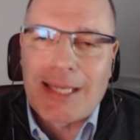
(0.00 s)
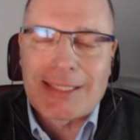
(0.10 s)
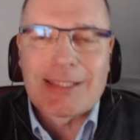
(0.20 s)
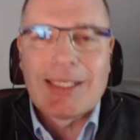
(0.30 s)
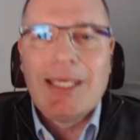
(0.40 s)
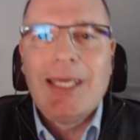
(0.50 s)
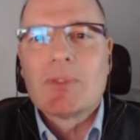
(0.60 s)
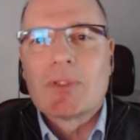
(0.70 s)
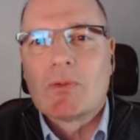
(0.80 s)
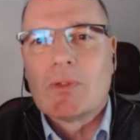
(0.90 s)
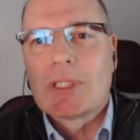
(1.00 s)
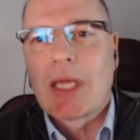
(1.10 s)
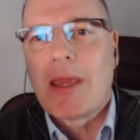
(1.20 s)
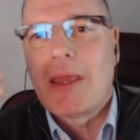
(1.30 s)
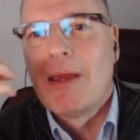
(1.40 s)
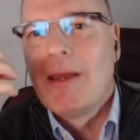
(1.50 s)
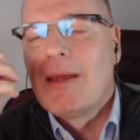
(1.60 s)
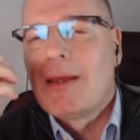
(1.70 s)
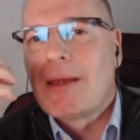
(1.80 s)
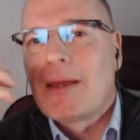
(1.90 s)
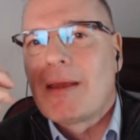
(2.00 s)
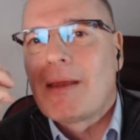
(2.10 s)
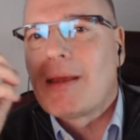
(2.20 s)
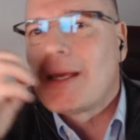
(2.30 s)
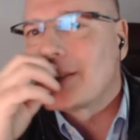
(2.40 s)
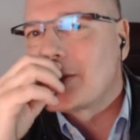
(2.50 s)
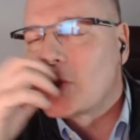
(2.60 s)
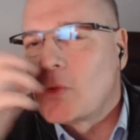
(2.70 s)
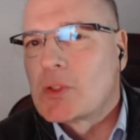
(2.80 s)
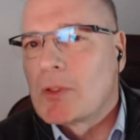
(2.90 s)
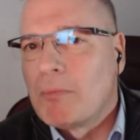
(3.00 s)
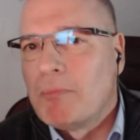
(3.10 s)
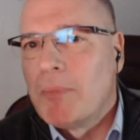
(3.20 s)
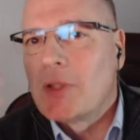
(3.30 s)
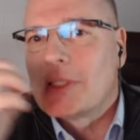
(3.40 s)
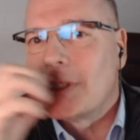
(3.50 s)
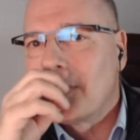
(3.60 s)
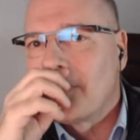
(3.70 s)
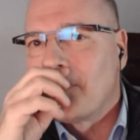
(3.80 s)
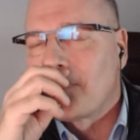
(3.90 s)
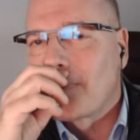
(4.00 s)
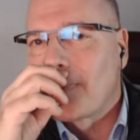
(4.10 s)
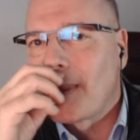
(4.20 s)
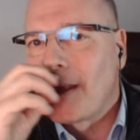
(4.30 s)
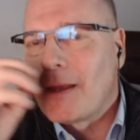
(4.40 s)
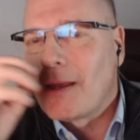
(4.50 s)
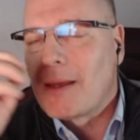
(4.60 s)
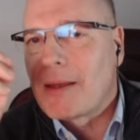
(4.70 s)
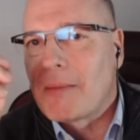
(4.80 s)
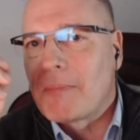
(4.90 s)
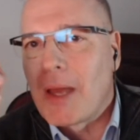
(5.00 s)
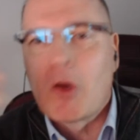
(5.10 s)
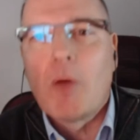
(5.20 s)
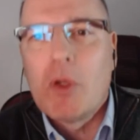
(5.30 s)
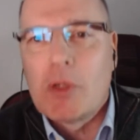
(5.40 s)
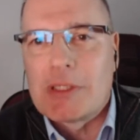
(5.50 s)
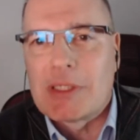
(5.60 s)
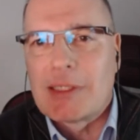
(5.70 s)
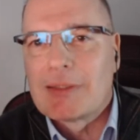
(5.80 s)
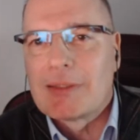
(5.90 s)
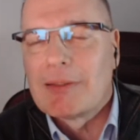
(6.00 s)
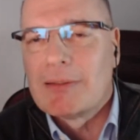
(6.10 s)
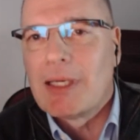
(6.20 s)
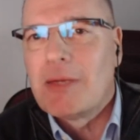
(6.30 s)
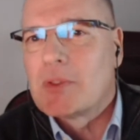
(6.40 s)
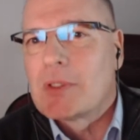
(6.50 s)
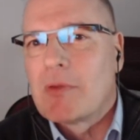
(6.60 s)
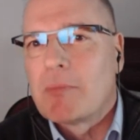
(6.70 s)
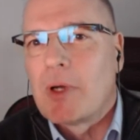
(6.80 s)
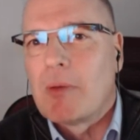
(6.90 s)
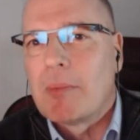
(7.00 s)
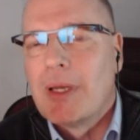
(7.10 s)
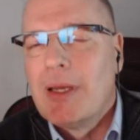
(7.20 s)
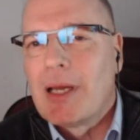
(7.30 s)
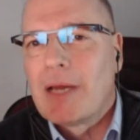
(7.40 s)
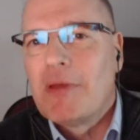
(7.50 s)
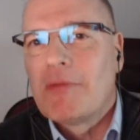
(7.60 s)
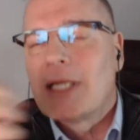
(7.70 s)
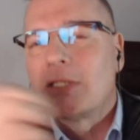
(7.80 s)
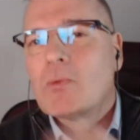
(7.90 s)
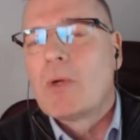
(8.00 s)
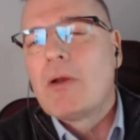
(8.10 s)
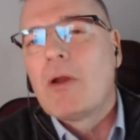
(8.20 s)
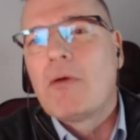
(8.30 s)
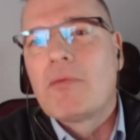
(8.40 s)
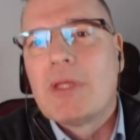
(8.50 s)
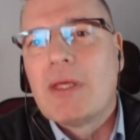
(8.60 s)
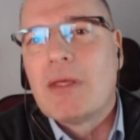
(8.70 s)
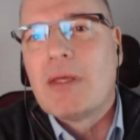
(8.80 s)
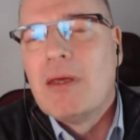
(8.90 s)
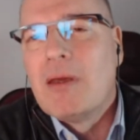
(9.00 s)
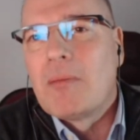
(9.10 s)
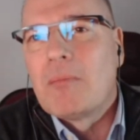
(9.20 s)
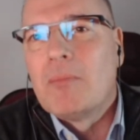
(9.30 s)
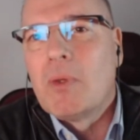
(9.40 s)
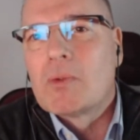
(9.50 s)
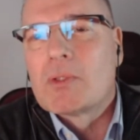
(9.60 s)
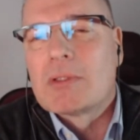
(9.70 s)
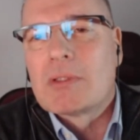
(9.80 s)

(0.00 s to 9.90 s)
team, so to say, as a social body, a community, they resolve the problem. I think that's one of the most